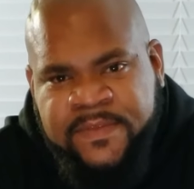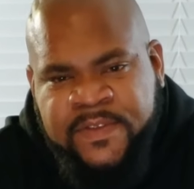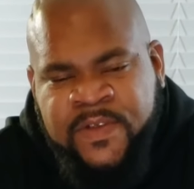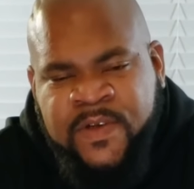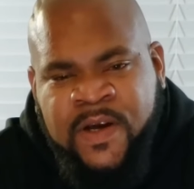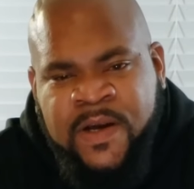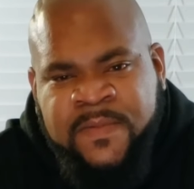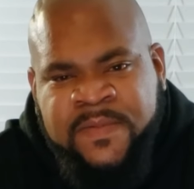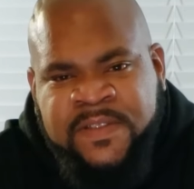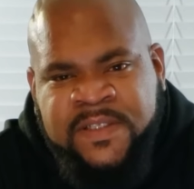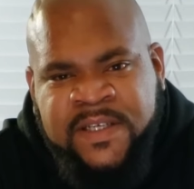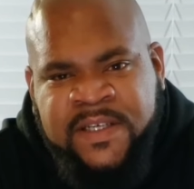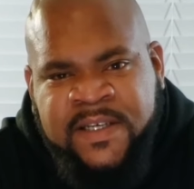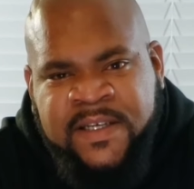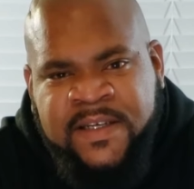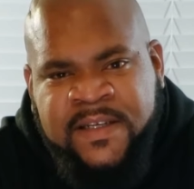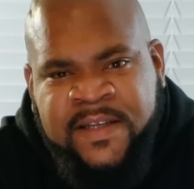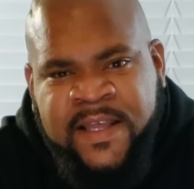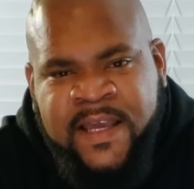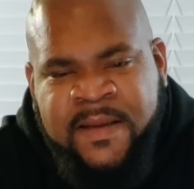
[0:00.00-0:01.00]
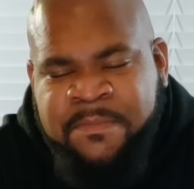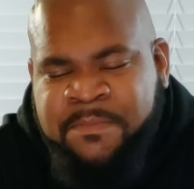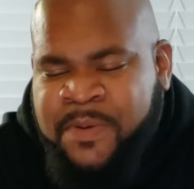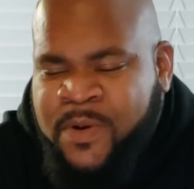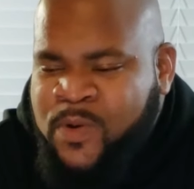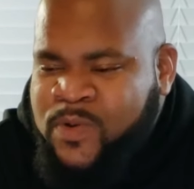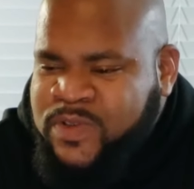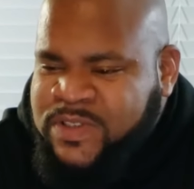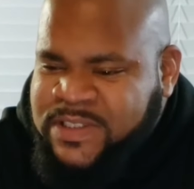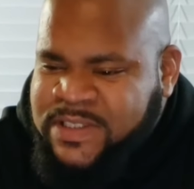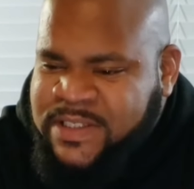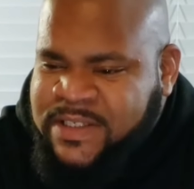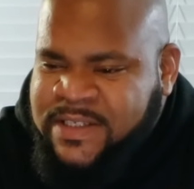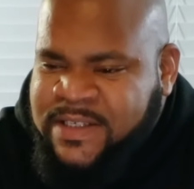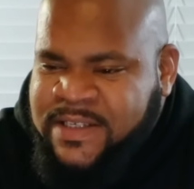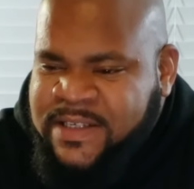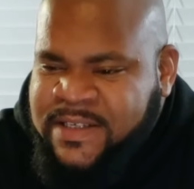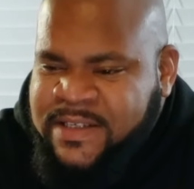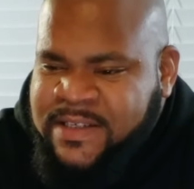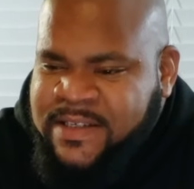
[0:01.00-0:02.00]
You know what I'm saying? Like Boosie
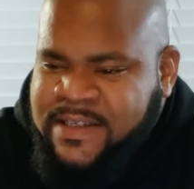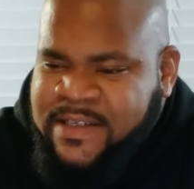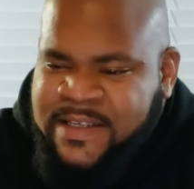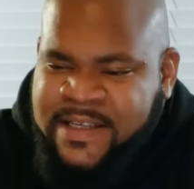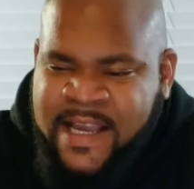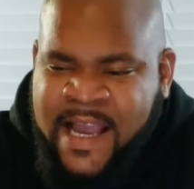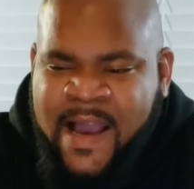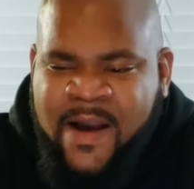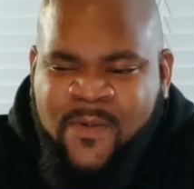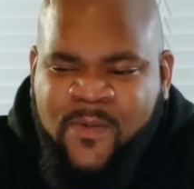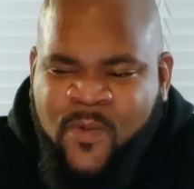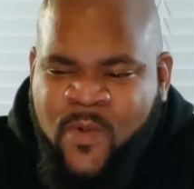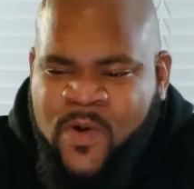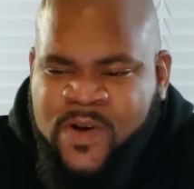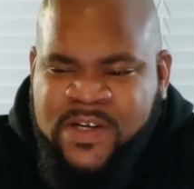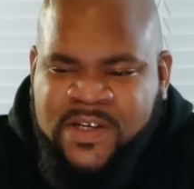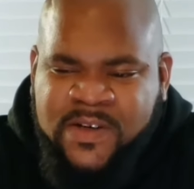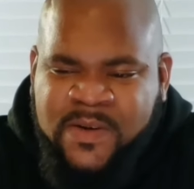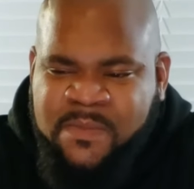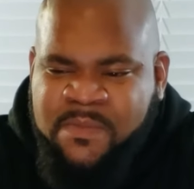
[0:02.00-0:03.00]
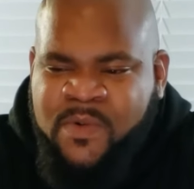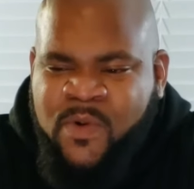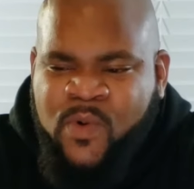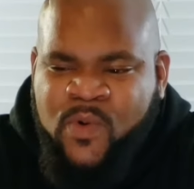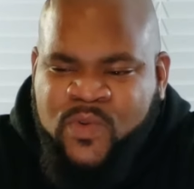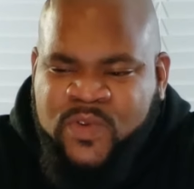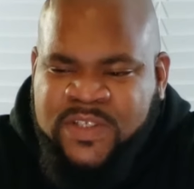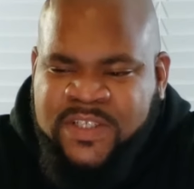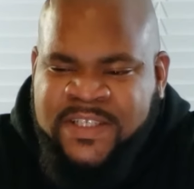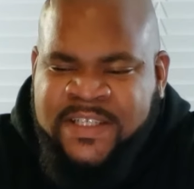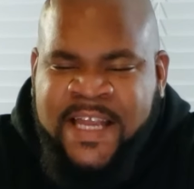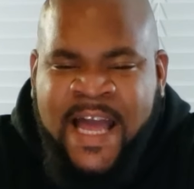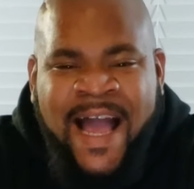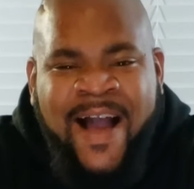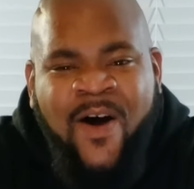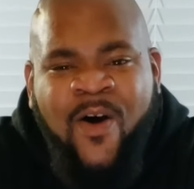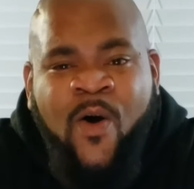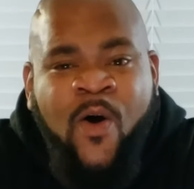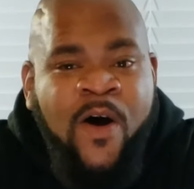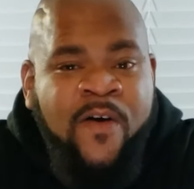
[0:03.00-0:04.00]
got one of the most
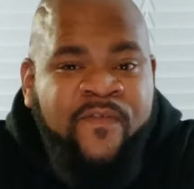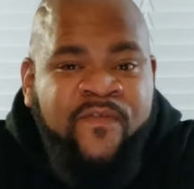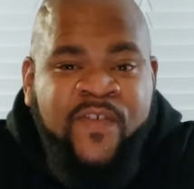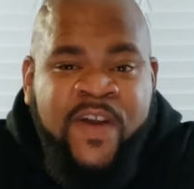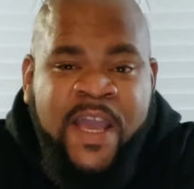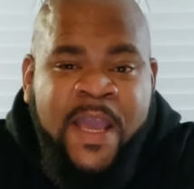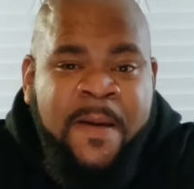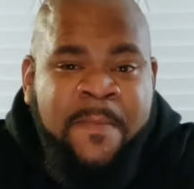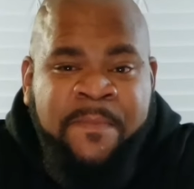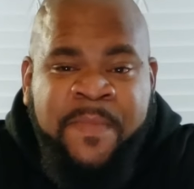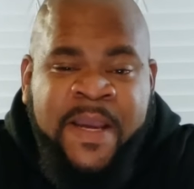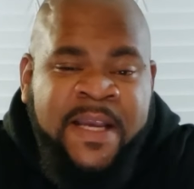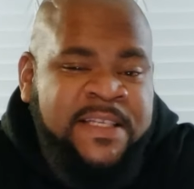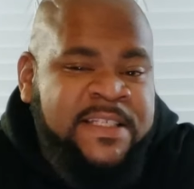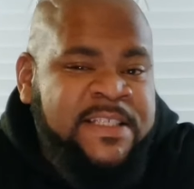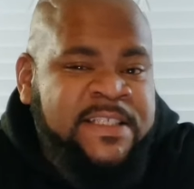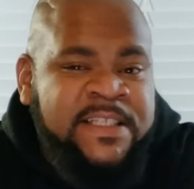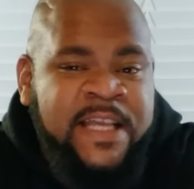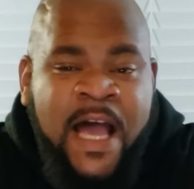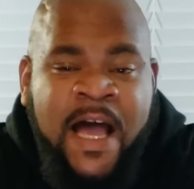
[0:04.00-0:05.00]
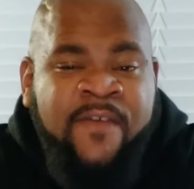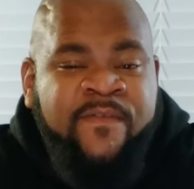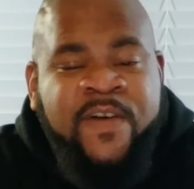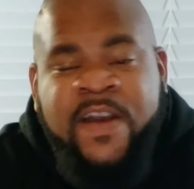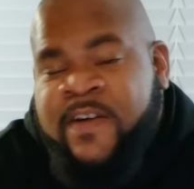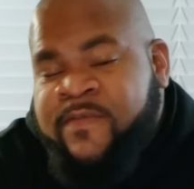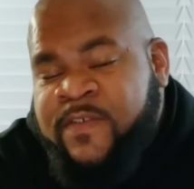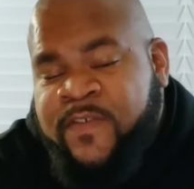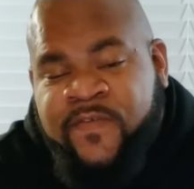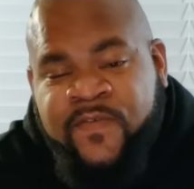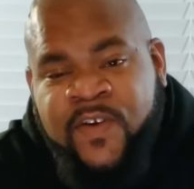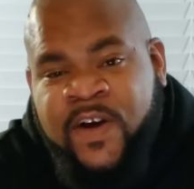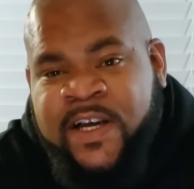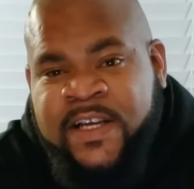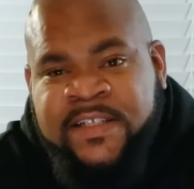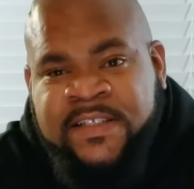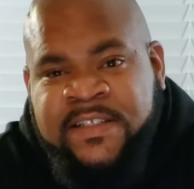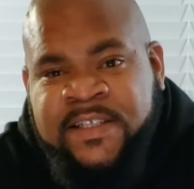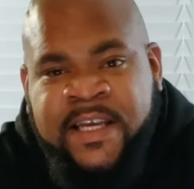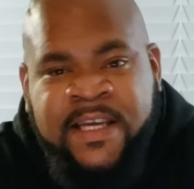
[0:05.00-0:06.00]
diehard fan bases I've ever
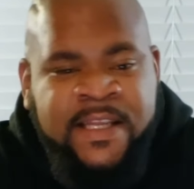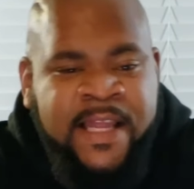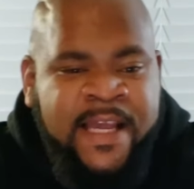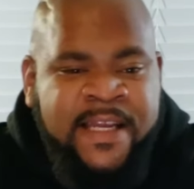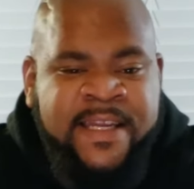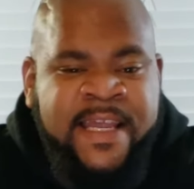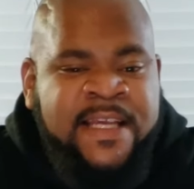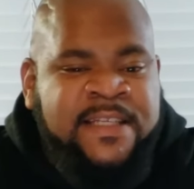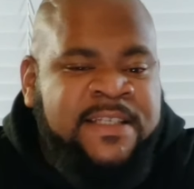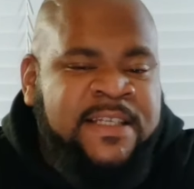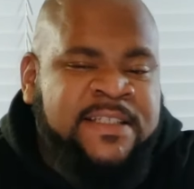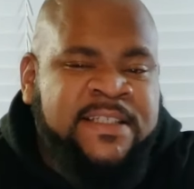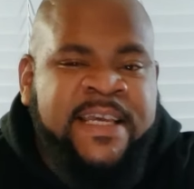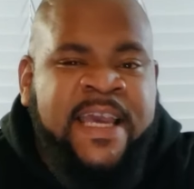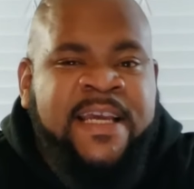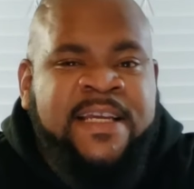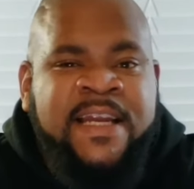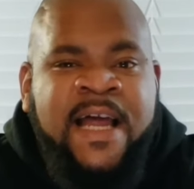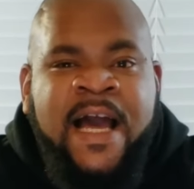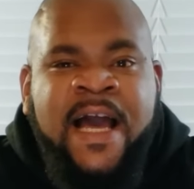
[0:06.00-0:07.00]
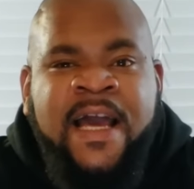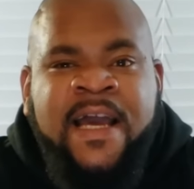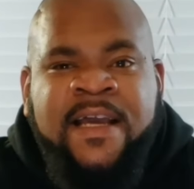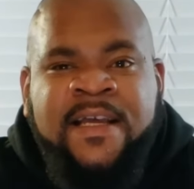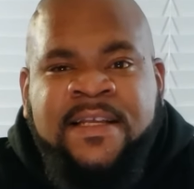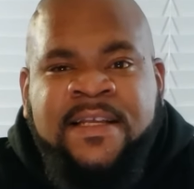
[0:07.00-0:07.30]
fucking seen. Like next to Tech Nine.